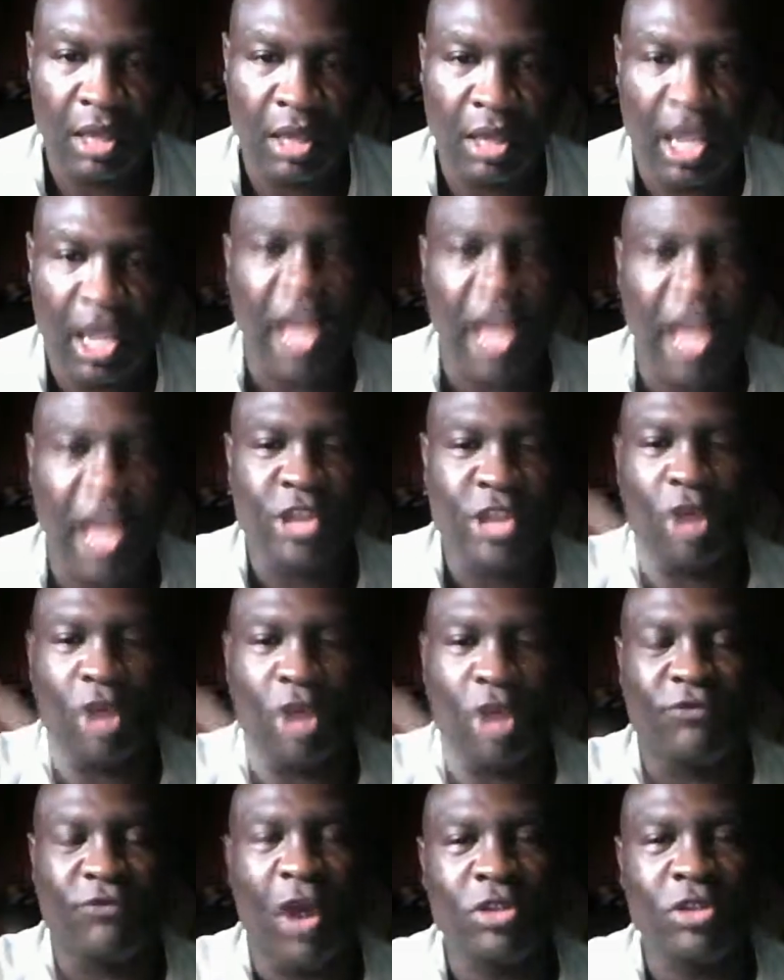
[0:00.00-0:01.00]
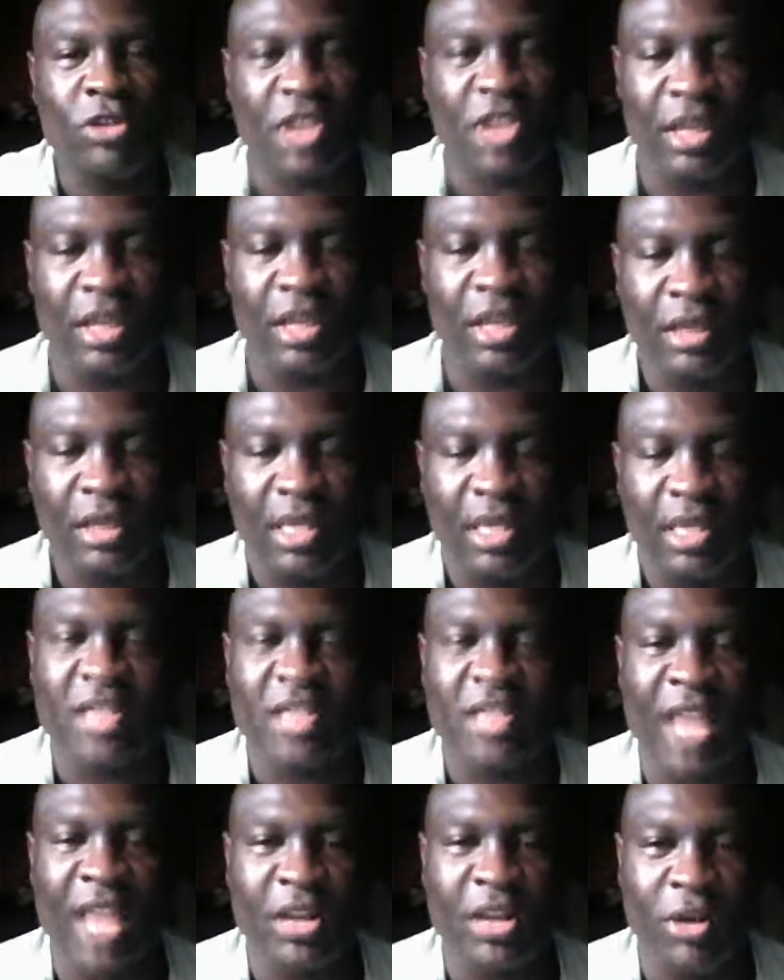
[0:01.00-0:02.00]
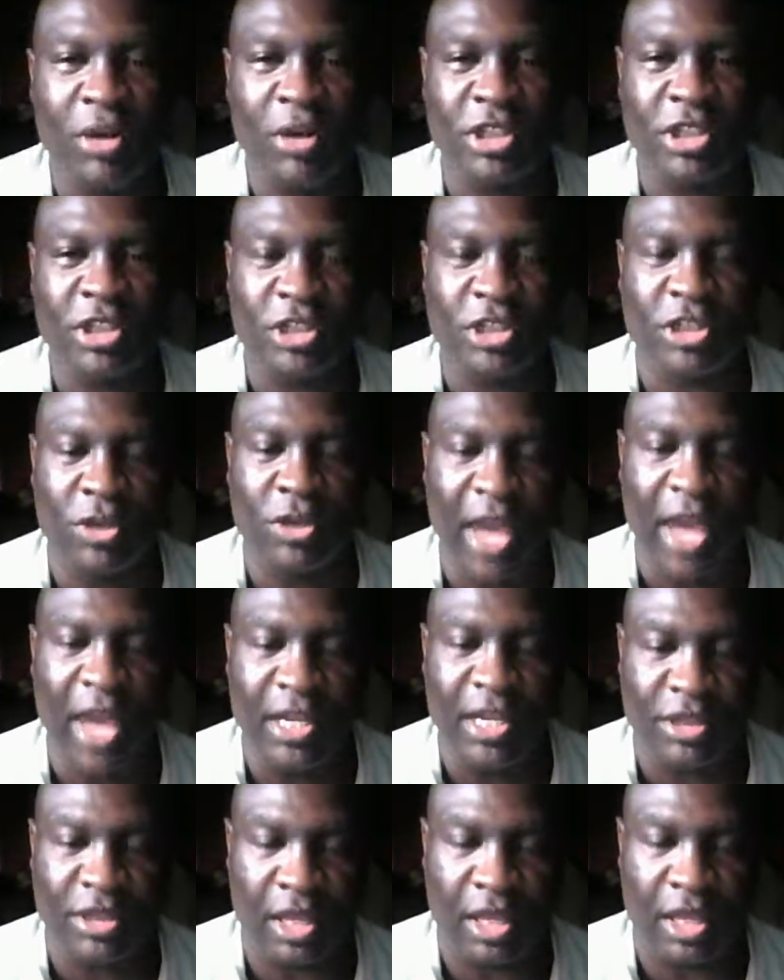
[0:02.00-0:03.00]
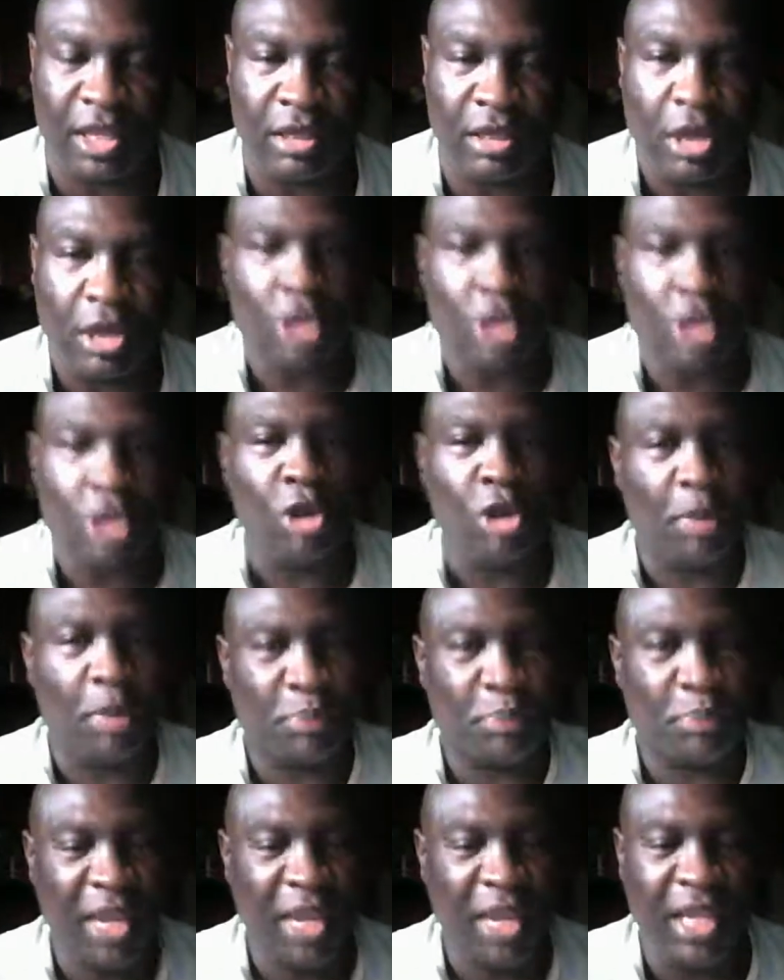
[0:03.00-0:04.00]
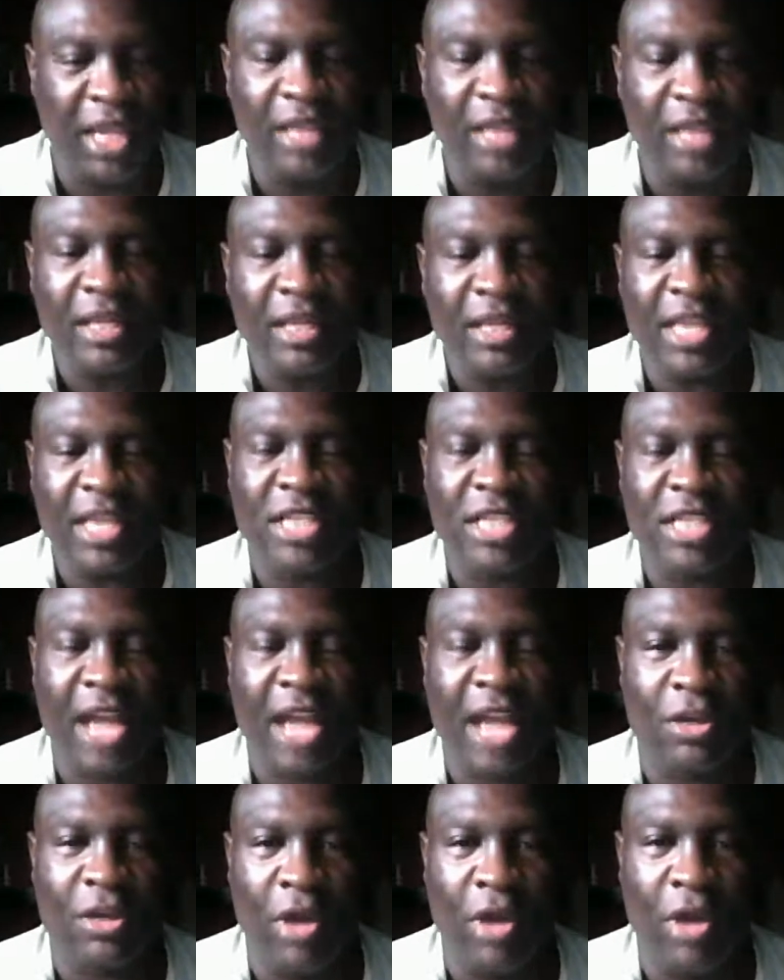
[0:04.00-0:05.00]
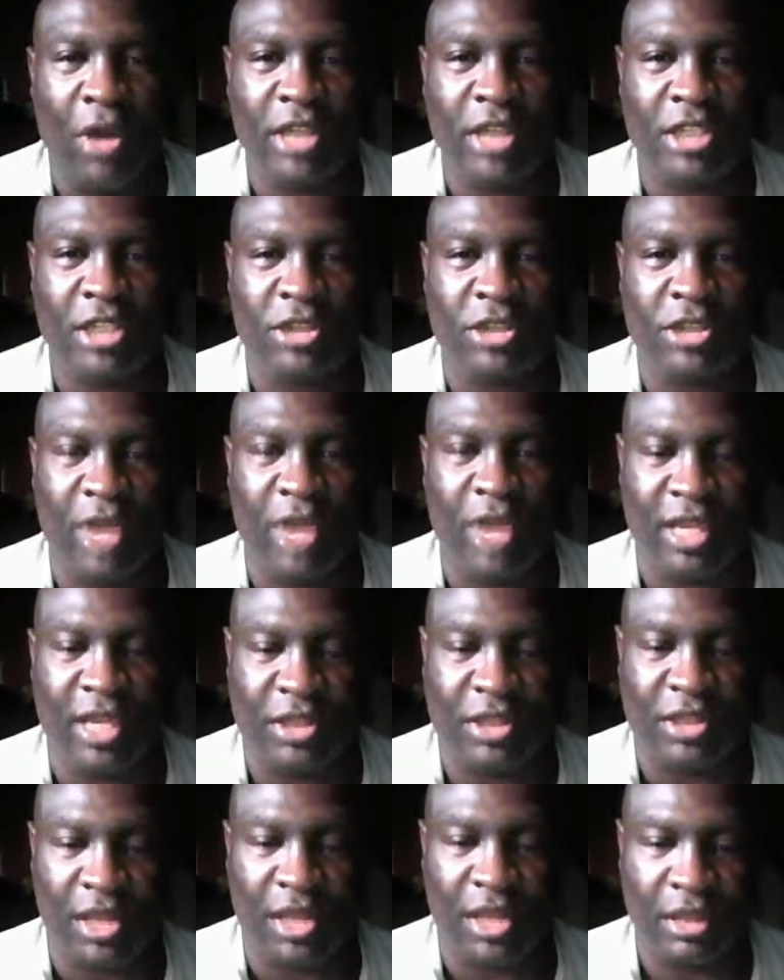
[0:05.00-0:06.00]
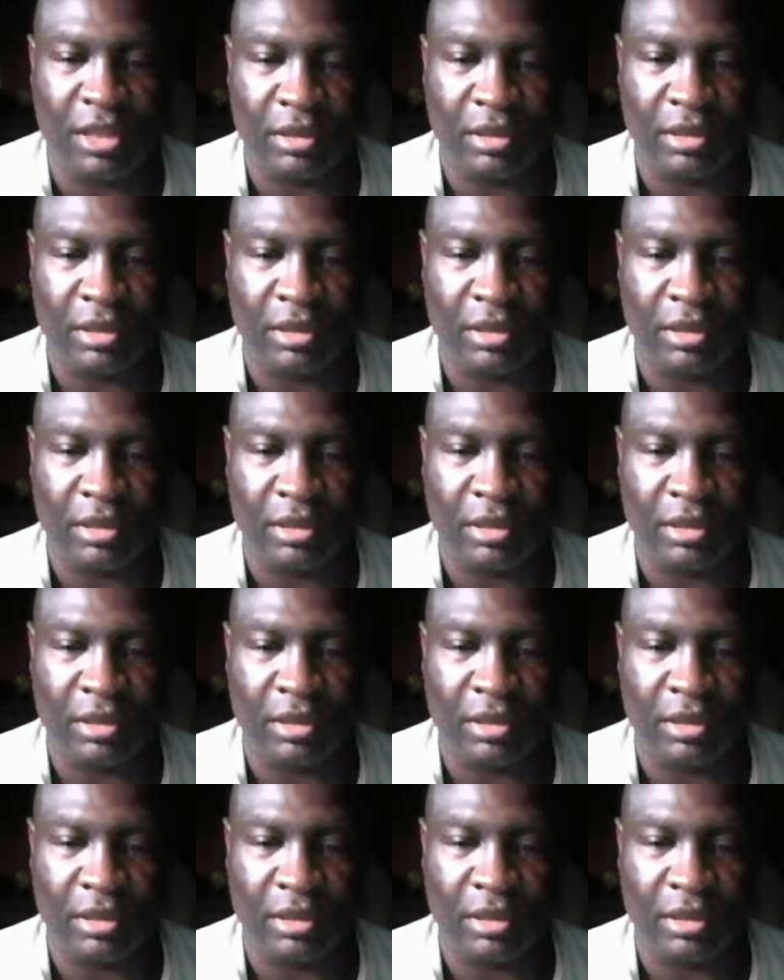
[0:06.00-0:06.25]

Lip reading: And your voting is not going to do anything. Your pleading is not going to do anything.